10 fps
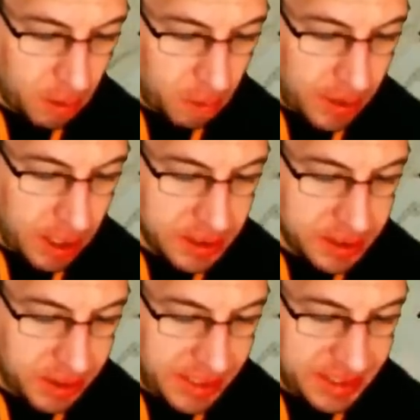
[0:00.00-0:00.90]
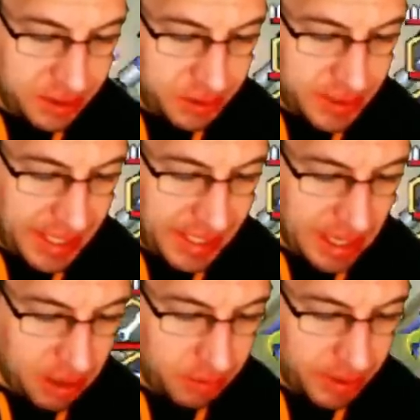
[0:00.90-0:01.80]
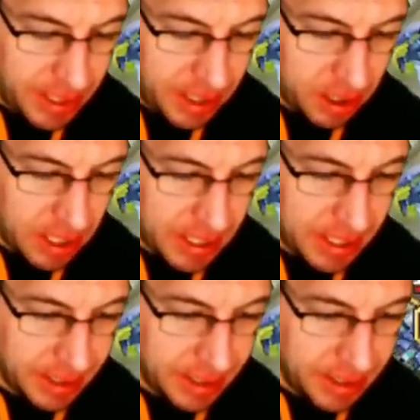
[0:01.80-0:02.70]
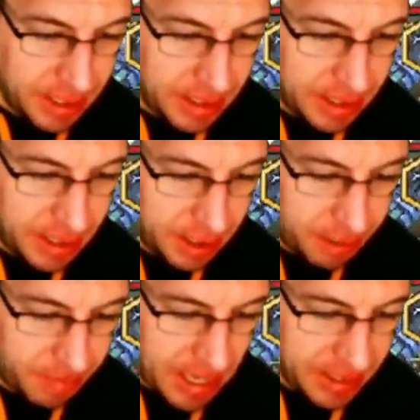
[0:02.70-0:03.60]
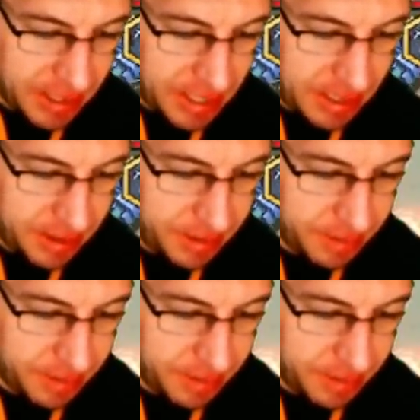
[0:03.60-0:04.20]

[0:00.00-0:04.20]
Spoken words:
We also need to take out their backline.